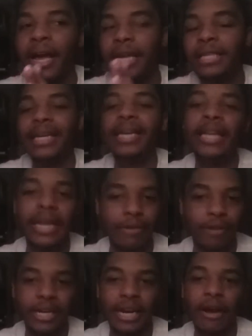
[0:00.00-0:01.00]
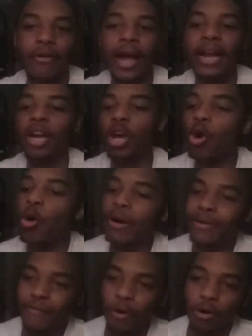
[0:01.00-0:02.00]
he's eating right now, and a
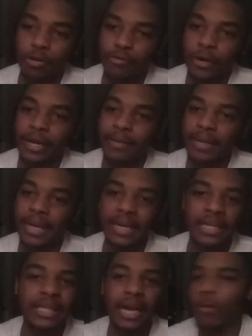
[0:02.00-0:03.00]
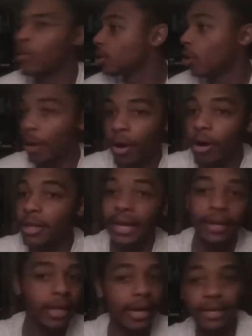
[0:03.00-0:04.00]
coin falls, right? And he's like, what's going on?
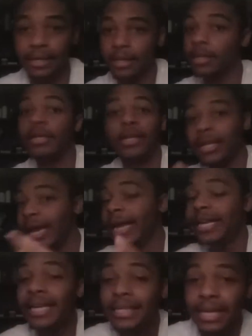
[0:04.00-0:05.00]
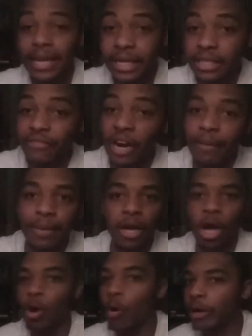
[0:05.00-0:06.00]
Like in this
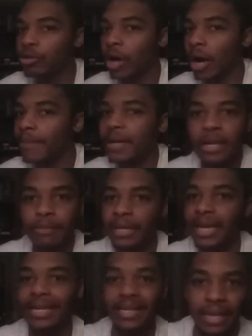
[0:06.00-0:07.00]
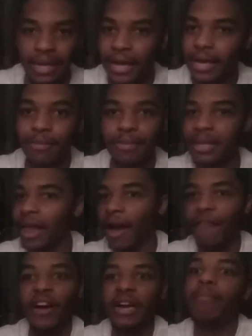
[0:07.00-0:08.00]
environment, a coin dropping could be anything. It could be
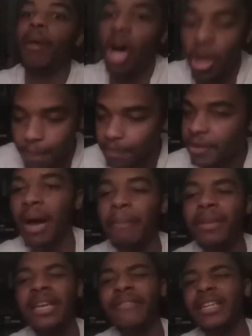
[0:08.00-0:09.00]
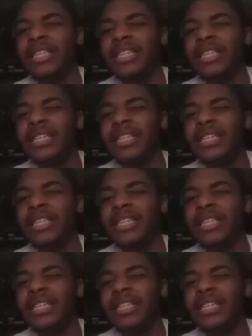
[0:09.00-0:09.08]
like a fucking bomb. I believe